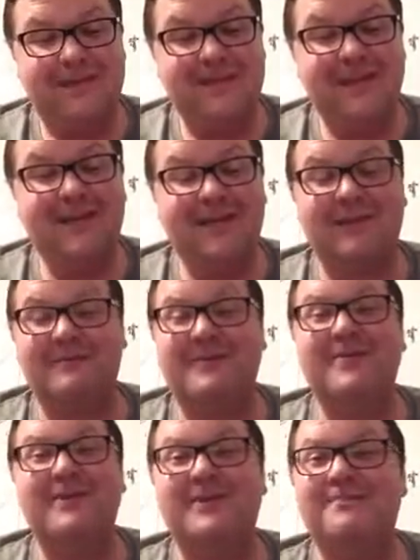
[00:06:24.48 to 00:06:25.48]
he does a
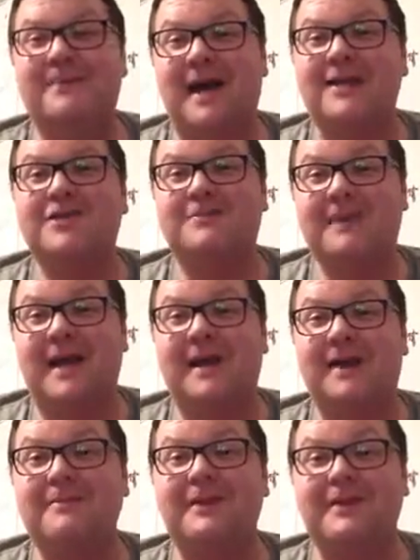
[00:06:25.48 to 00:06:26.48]
really good Macho Man.
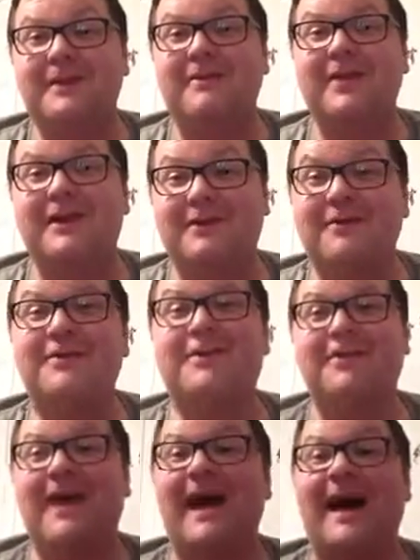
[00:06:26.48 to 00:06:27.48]
I mean, literally, close
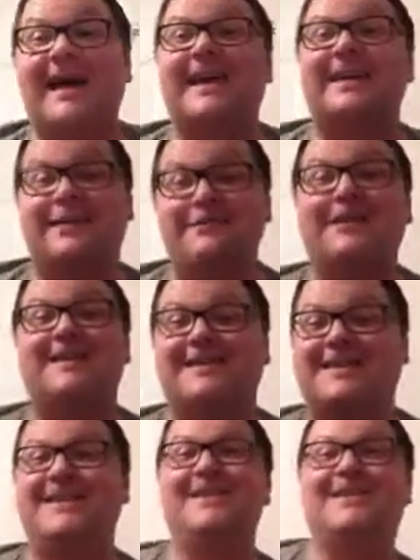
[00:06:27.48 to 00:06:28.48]
your eyes and you
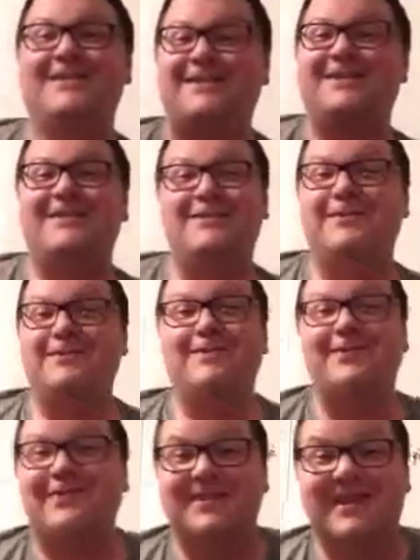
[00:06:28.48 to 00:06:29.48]

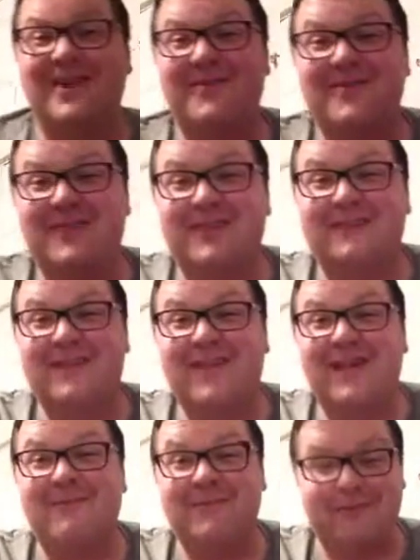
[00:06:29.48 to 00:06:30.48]
couldn't tell the
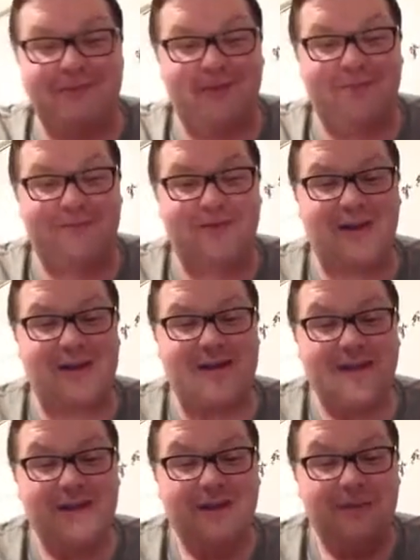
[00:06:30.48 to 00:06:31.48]
difference. I was really
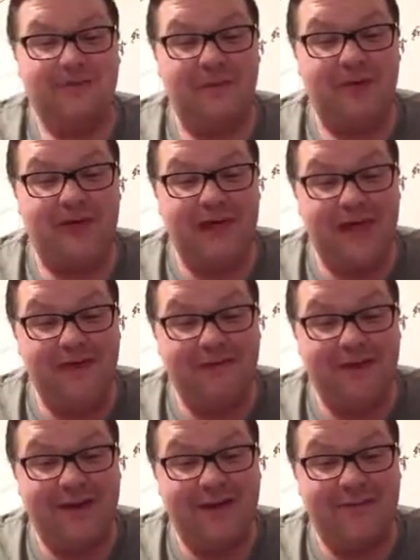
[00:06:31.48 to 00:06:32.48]
impressed. But they
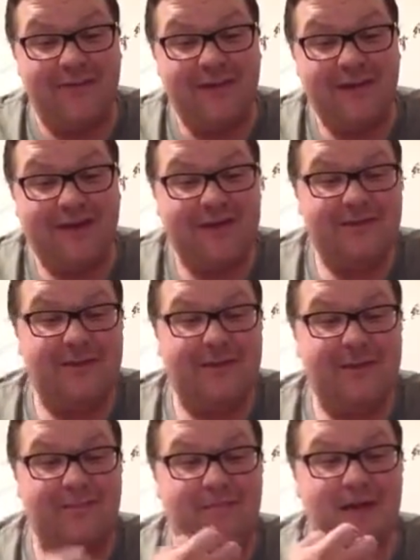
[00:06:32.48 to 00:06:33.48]
gave him
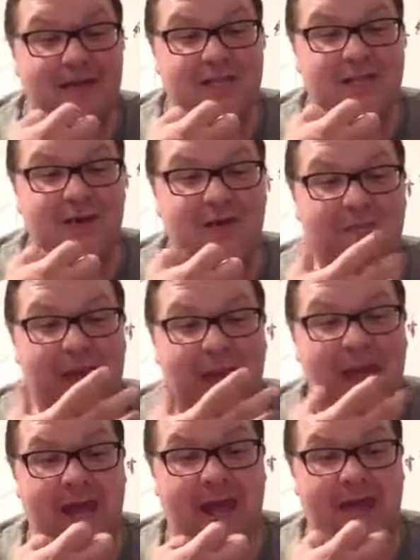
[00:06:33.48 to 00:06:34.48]
this Macho
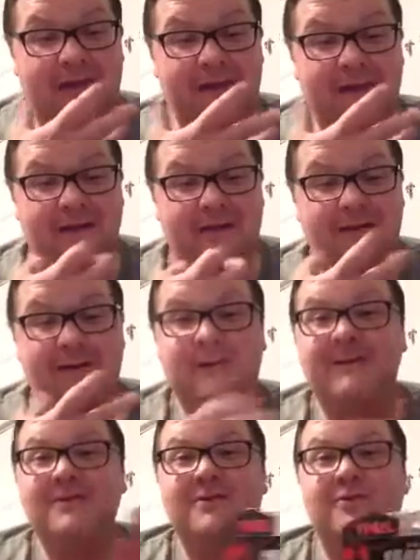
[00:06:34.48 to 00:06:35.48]
Man
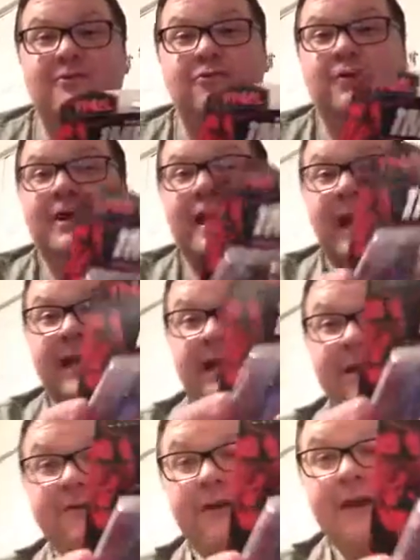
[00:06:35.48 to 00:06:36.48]
grin on
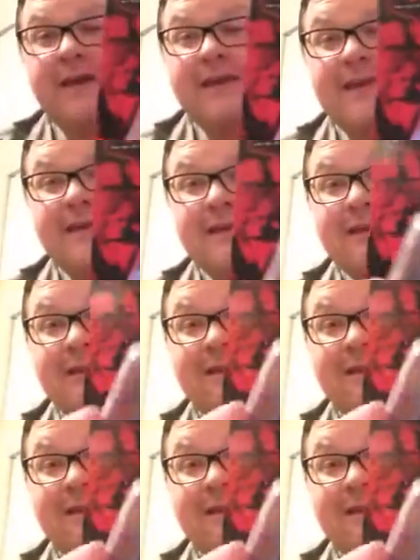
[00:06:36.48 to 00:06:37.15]
his face